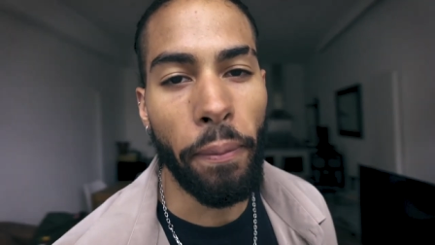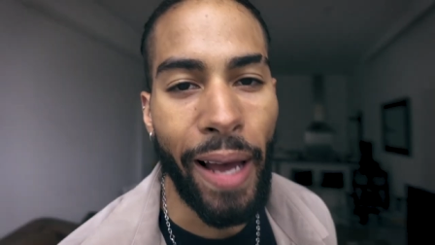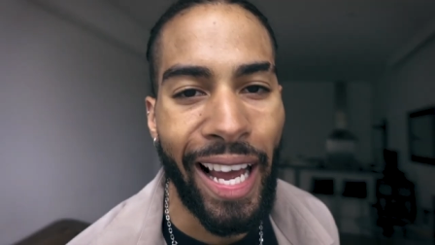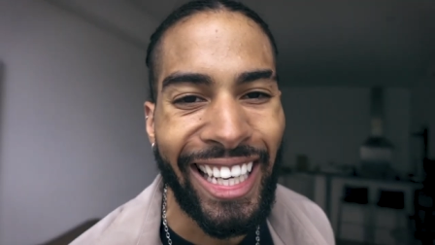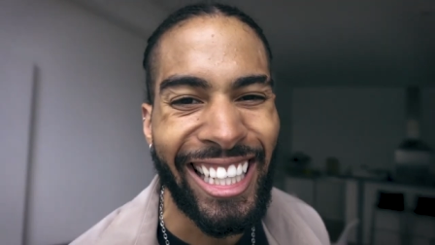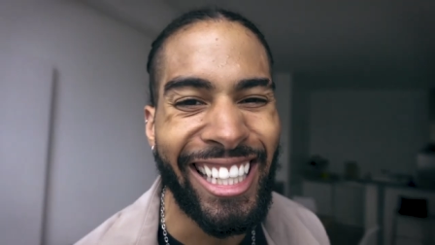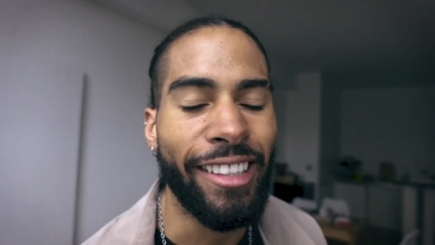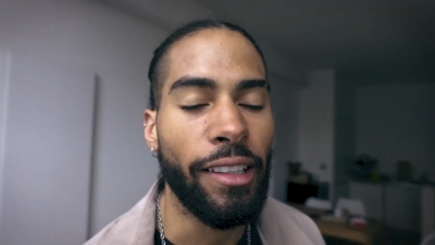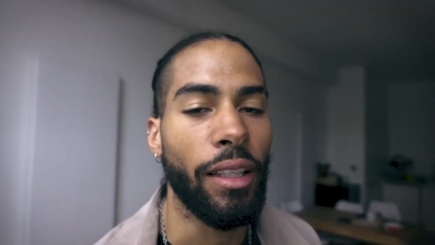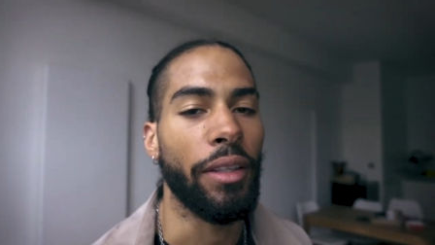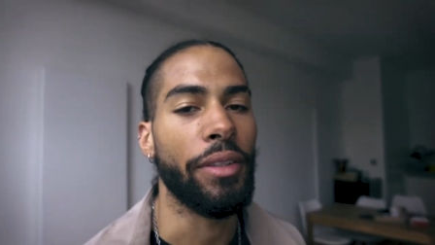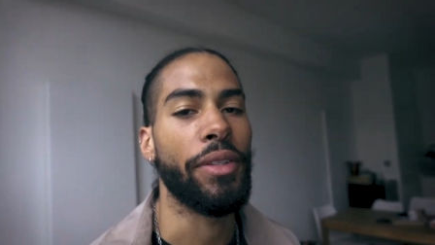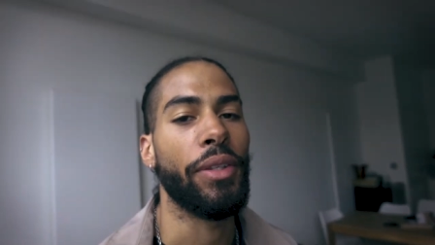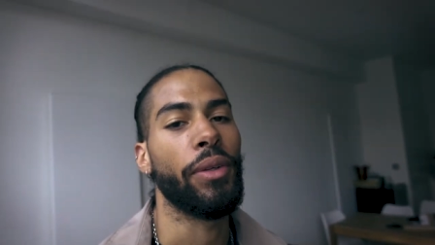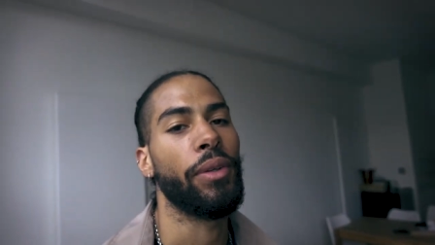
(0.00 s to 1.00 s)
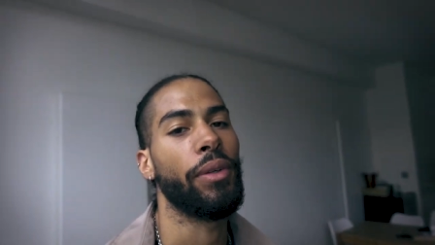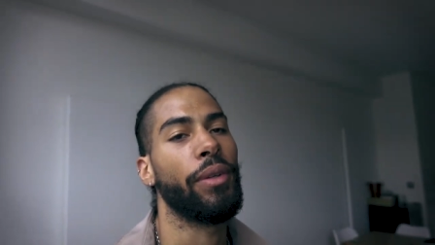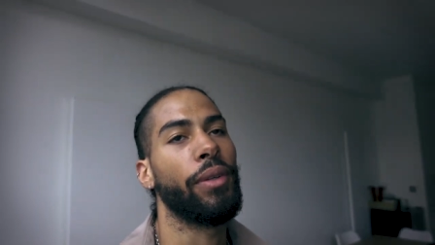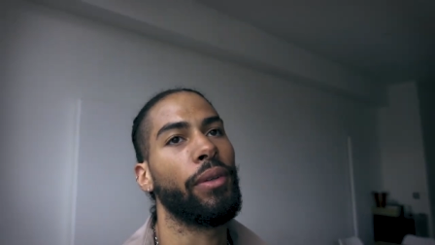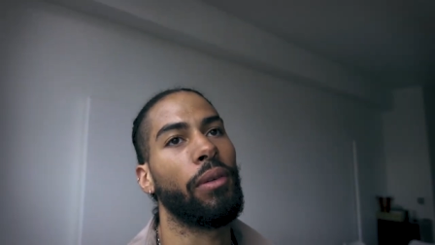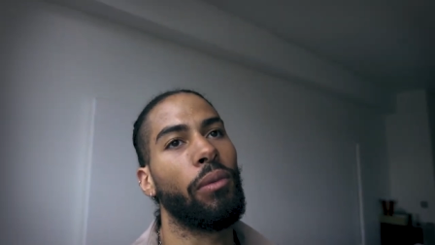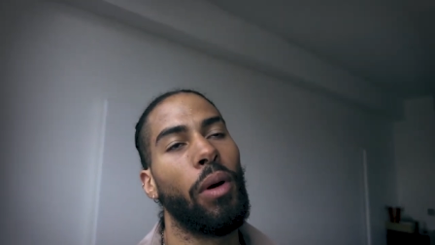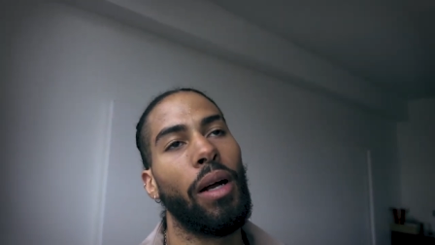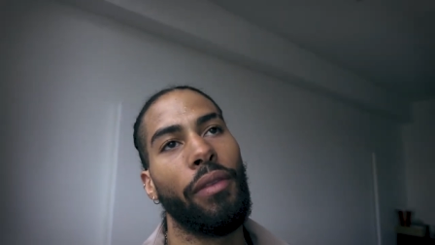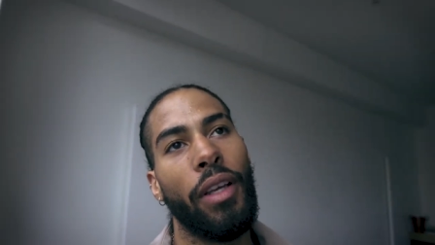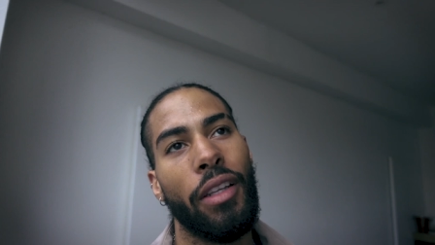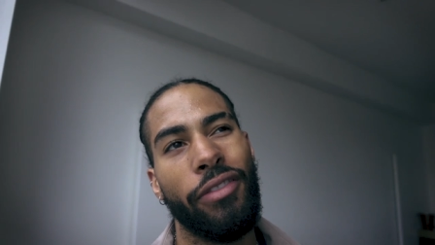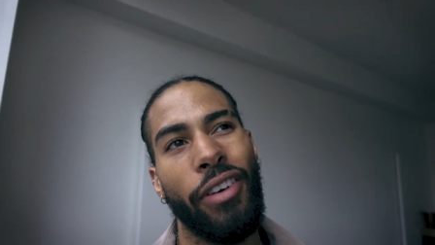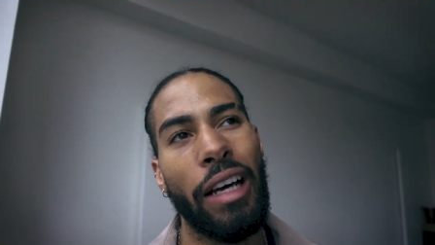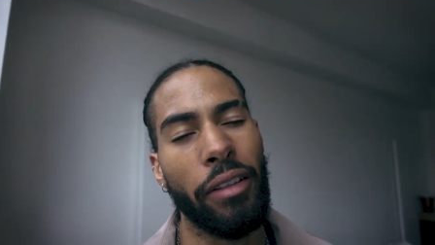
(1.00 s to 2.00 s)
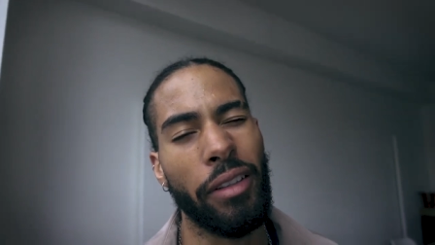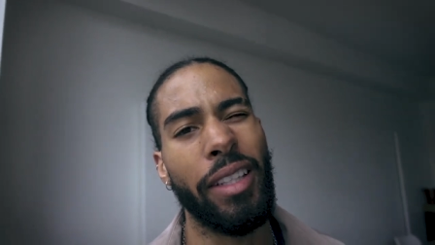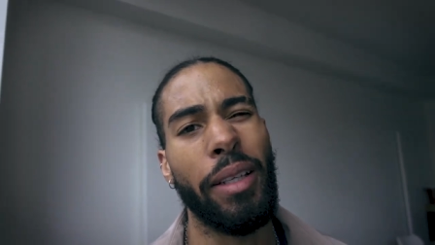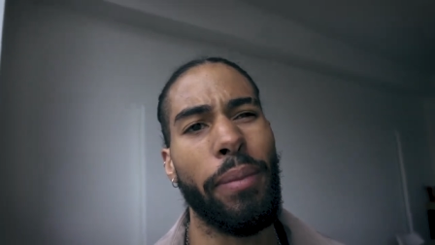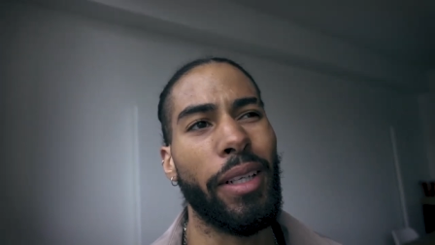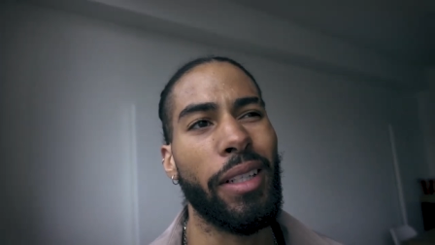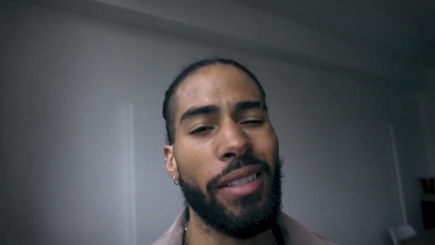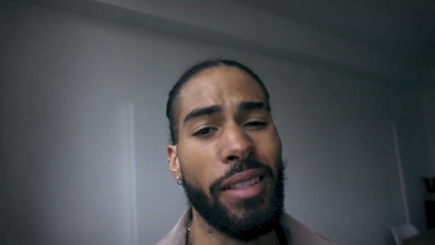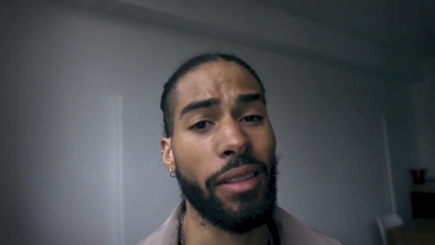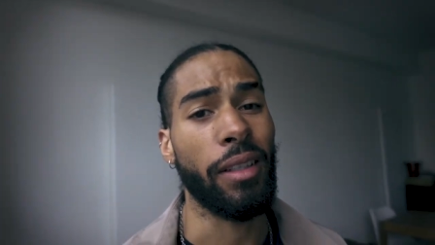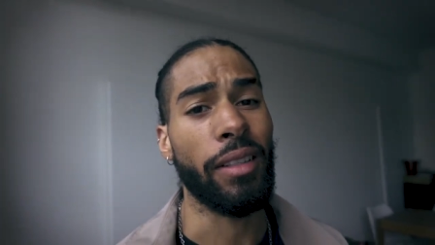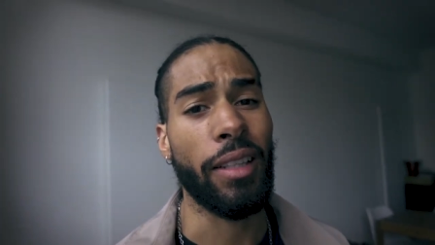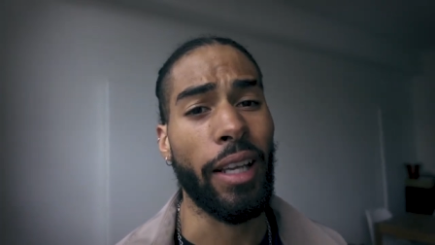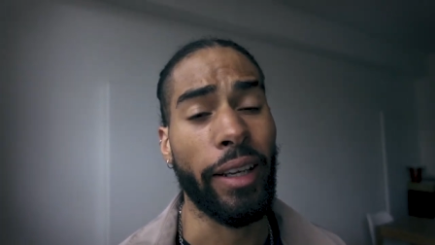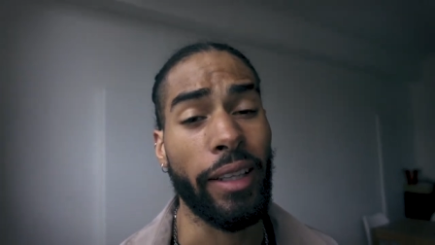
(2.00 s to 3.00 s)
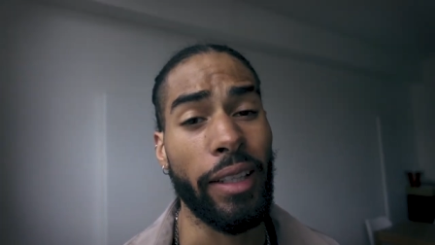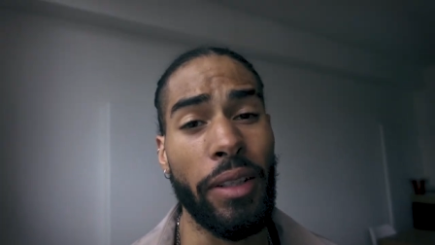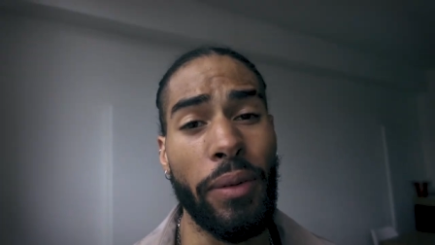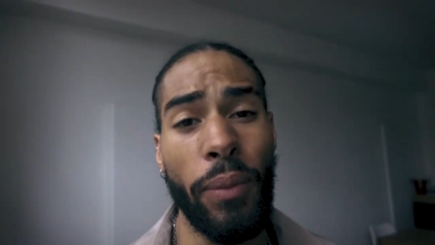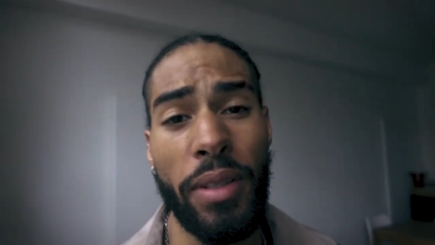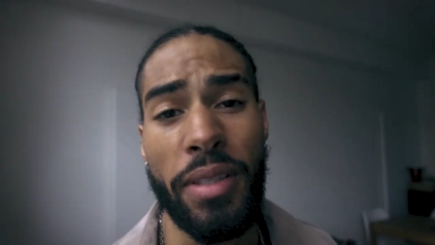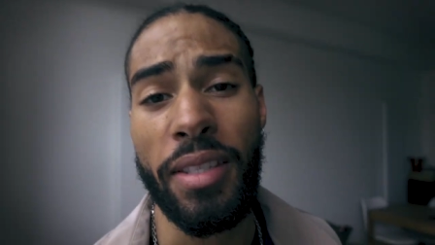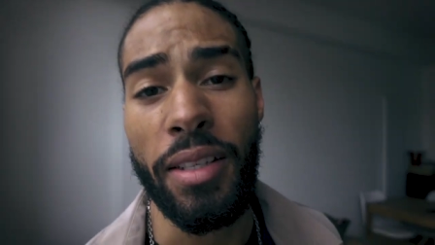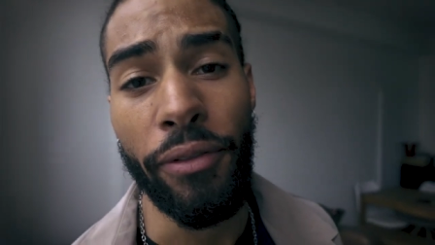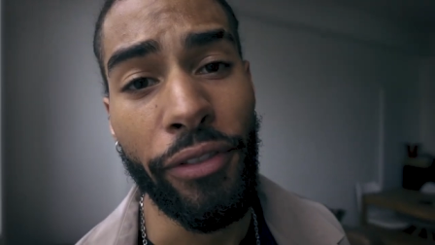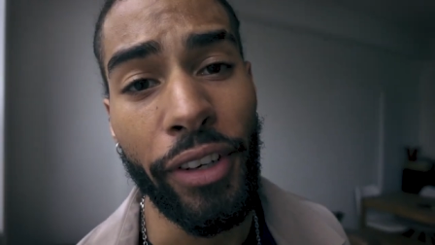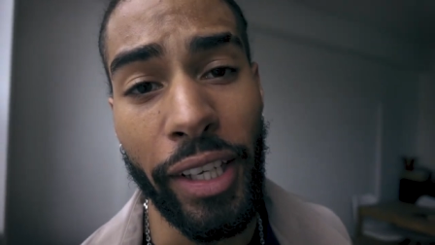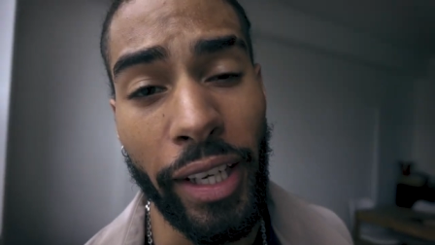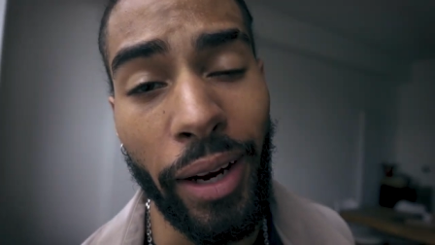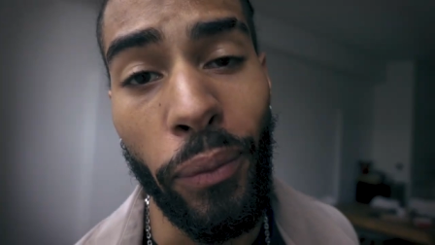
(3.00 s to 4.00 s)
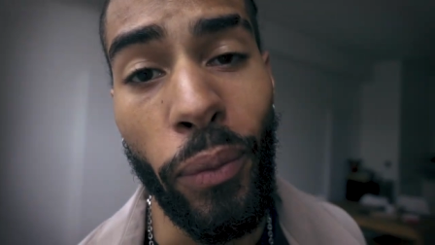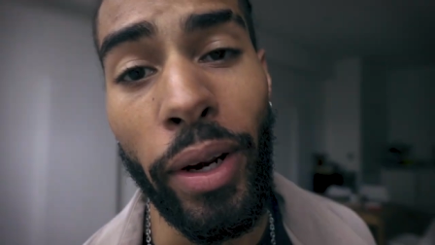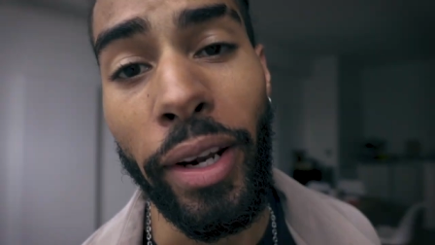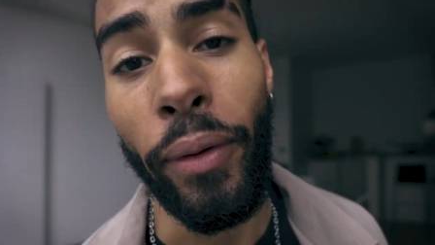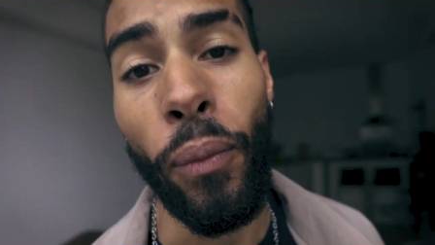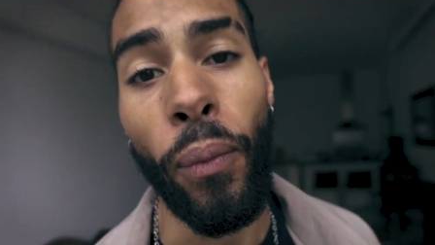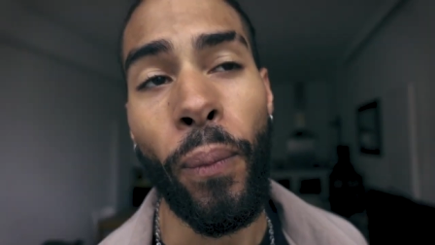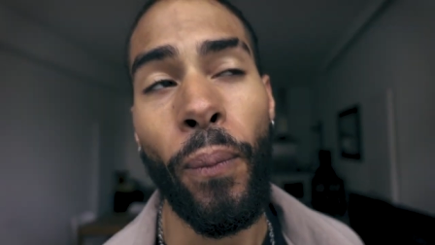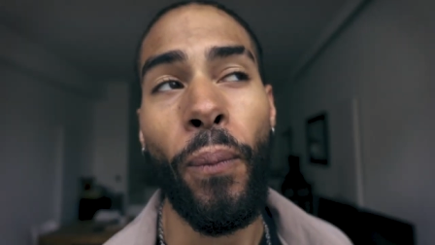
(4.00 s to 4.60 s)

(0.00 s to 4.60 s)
back in London. Well, not finally because it's not like it was something I really